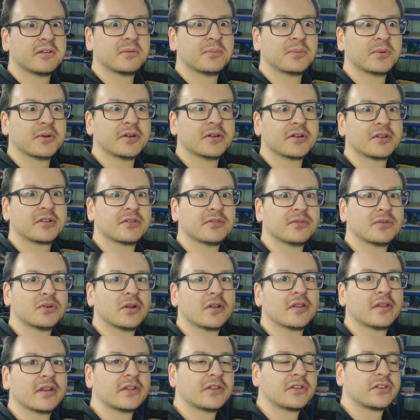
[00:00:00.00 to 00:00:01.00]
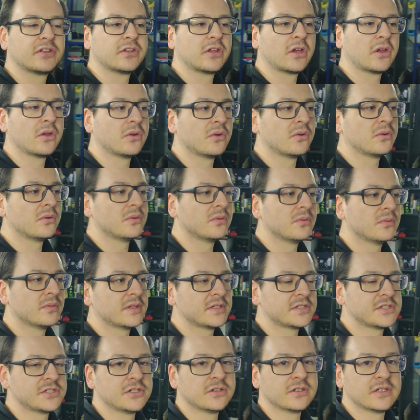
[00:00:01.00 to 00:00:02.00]
in the works of all of this. So
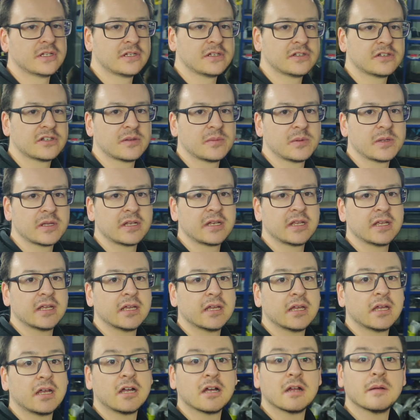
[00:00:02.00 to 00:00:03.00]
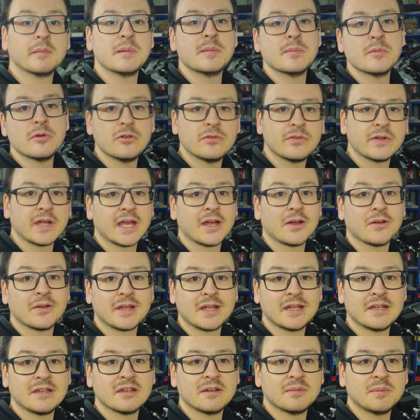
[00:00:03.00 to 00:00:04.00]
this unit you see me in here, I'm going to be moving out at
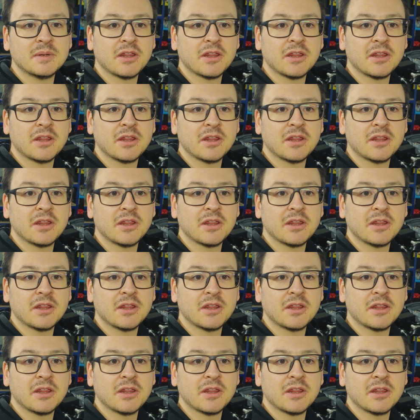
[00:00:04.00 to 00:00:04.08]
the end of the